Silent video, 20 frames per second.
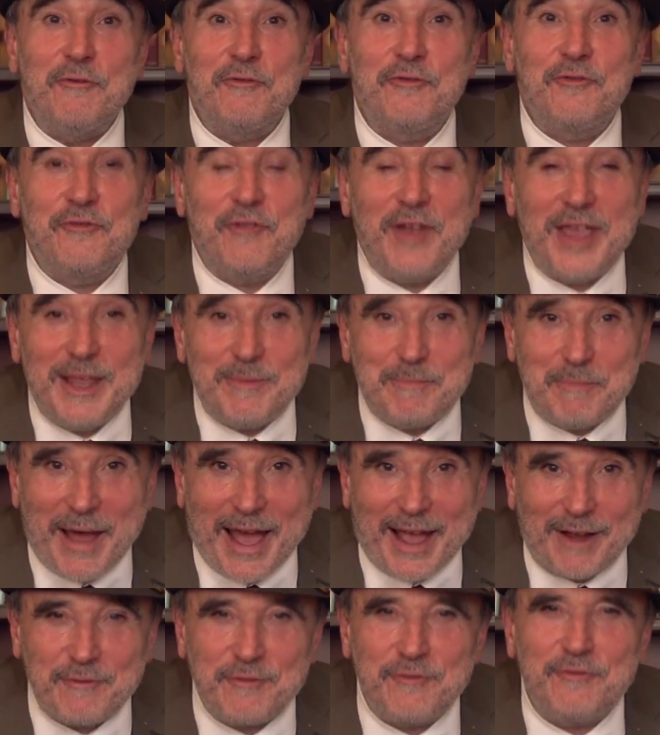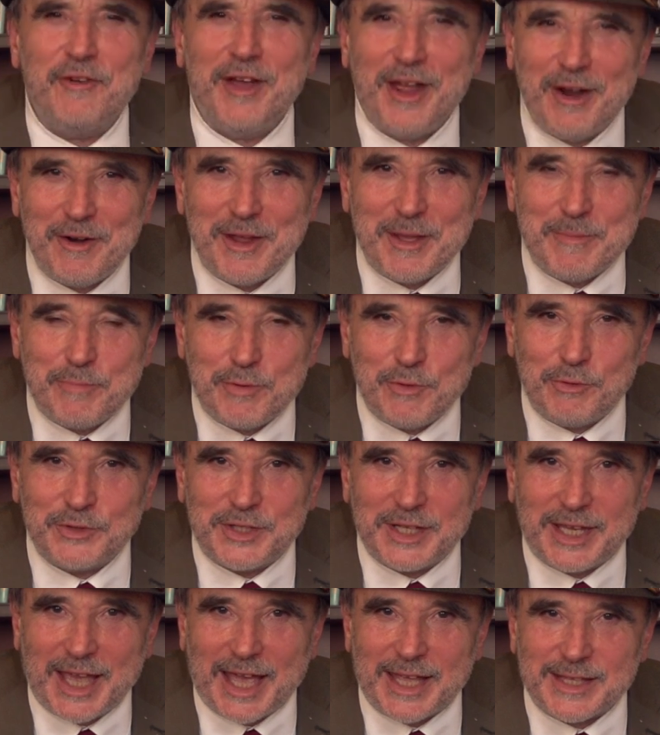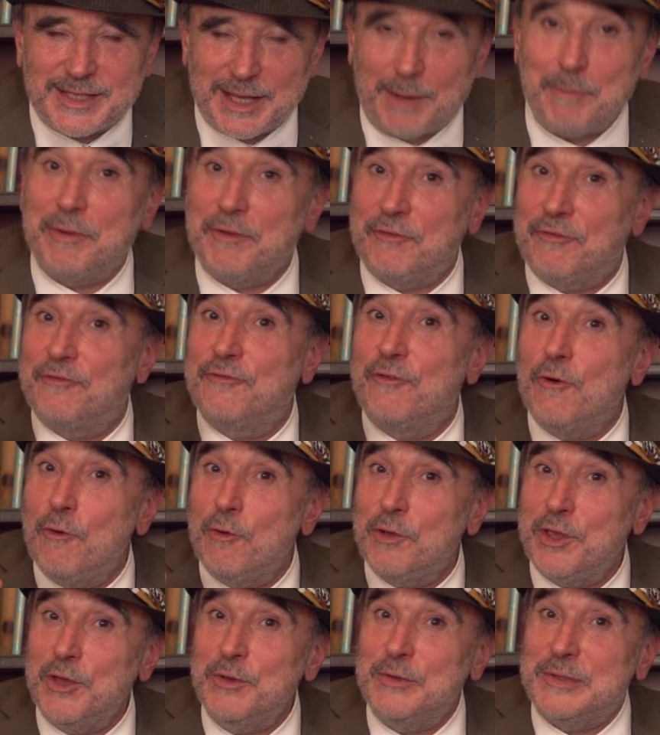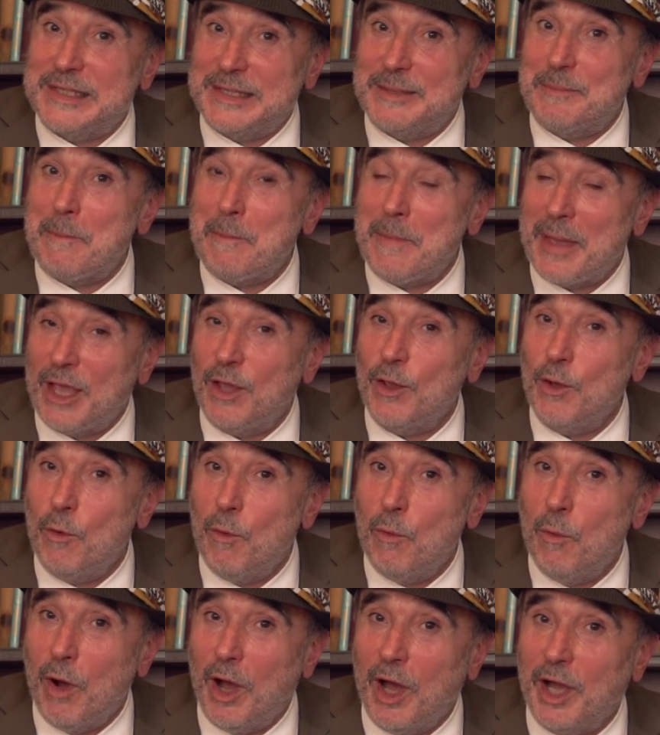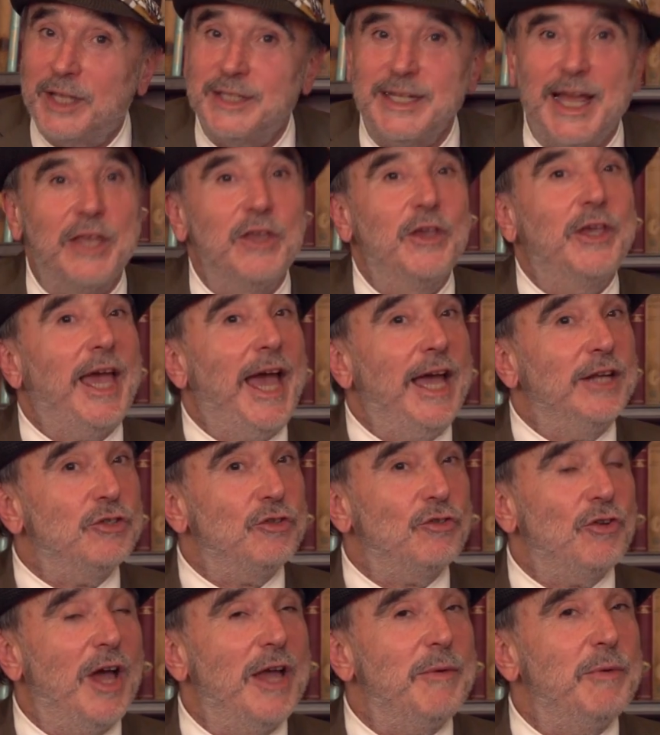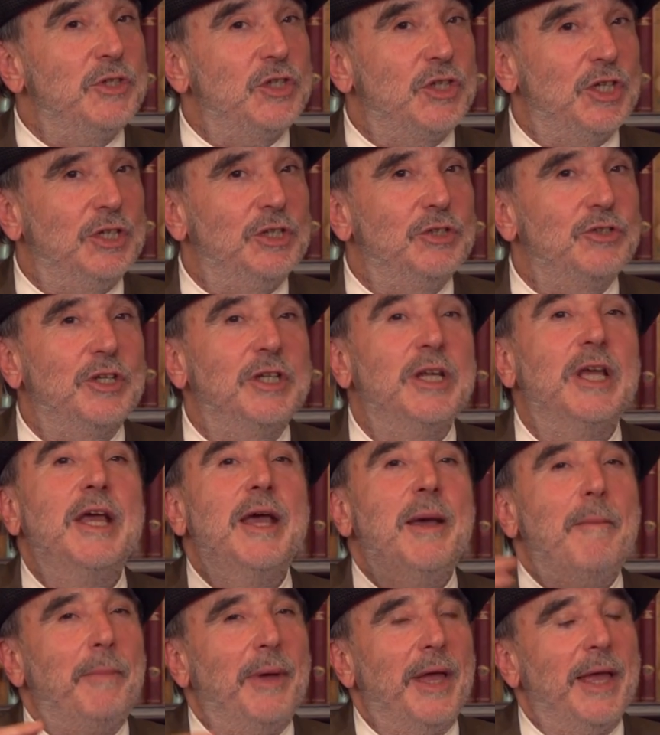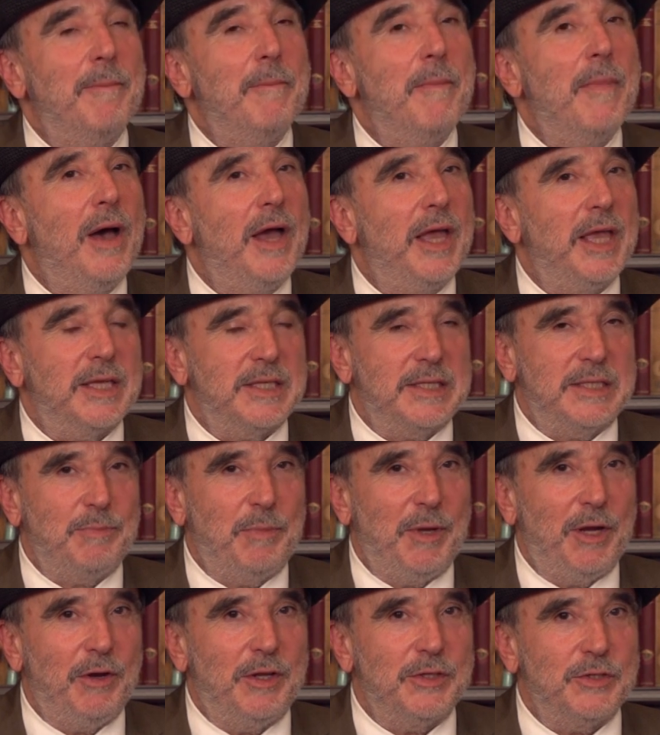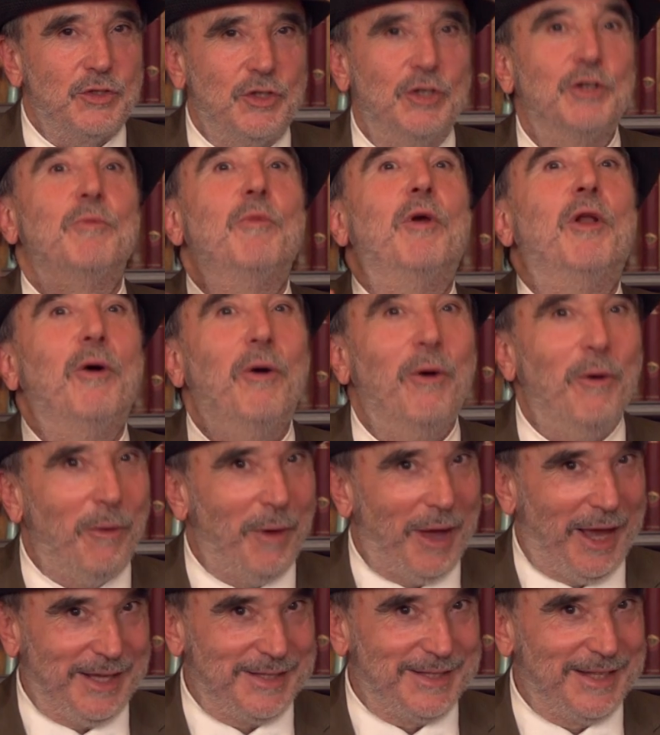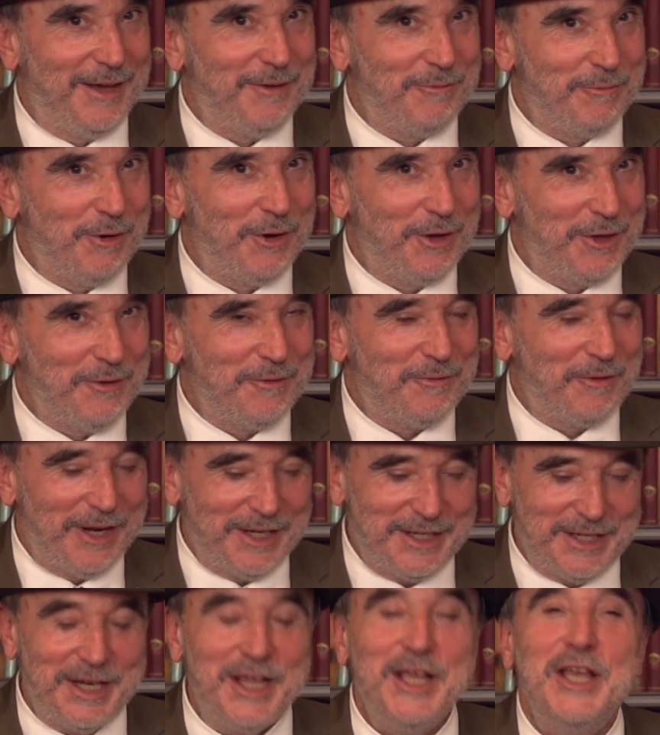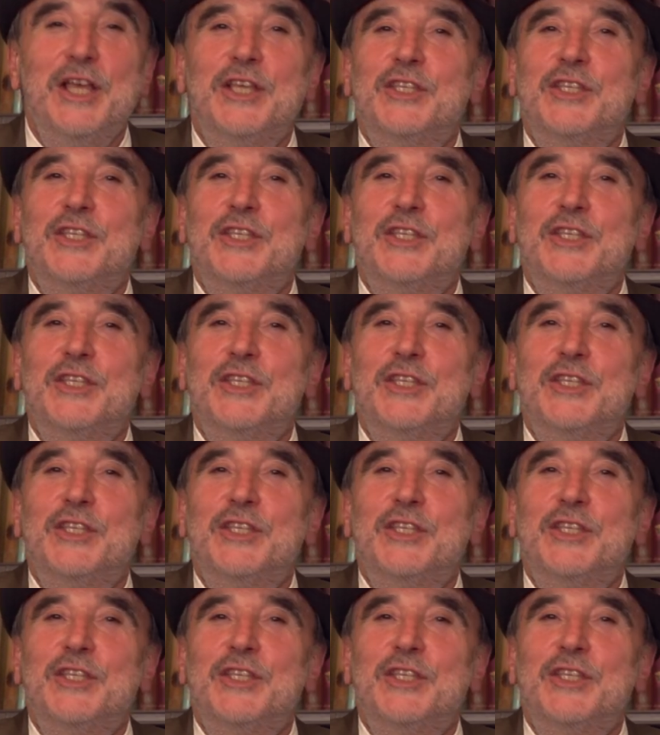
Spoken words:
feedback, very important to get some before you submit your work. Now you can try with children, but in my experience, children will always love what you've written.